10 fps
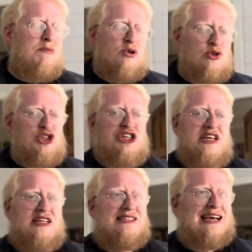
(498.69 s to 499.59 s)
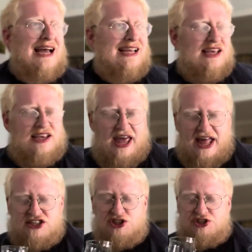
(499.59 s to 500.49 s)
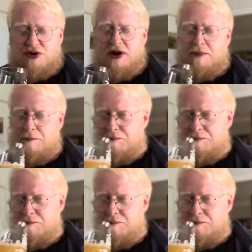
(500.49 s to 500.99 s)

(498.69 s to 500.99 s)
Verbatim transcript: punchy, dank edge to it.